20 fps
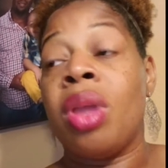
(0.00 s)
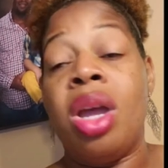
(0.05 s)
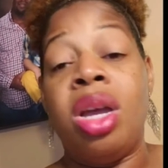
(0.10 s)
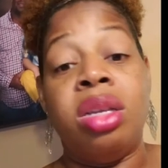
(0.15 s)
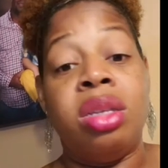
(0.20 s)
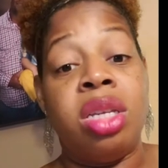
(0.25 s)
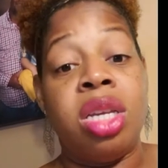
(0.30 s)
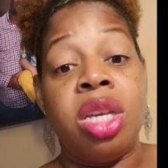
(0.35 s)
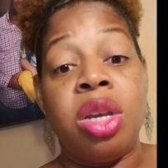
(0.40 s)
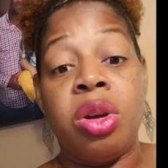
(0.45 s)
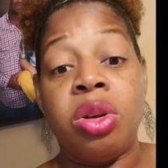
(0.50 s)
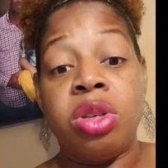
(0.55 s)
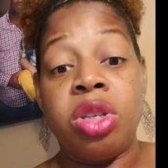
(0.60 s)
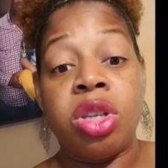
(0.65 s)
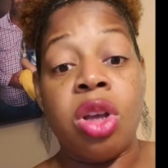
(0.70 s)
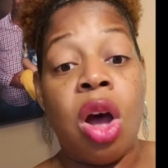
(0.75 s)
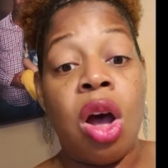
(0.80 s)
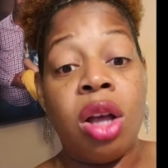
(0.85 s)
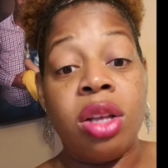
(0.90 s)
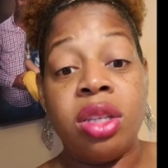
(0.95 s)
is in your
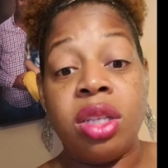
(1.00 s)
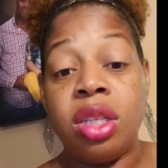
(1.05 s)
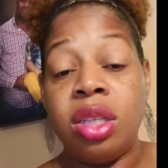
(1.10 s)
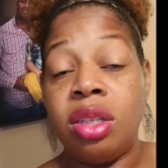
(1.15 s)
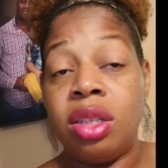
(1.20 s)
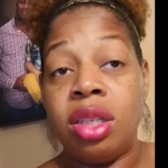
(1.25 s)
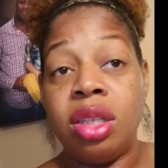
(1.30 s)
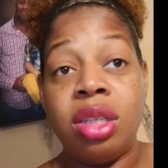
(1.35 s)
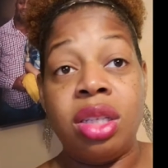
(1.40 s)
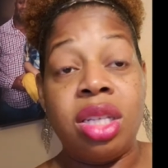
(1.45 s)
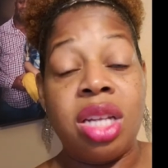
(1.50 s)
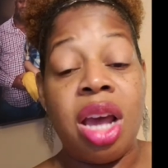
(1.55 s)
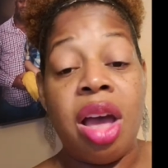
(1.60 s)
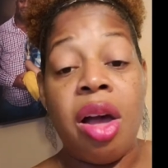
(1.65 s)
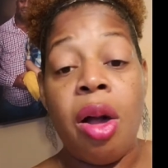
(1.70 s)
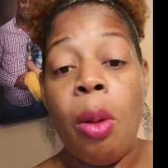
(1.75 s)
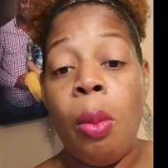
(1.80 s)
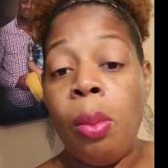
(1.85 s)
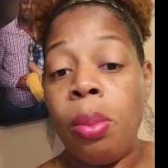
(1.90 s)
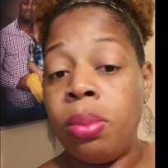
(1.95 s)
sauces and
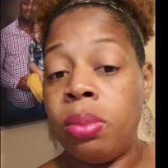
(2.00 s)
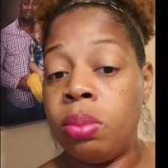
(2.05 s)
stuff,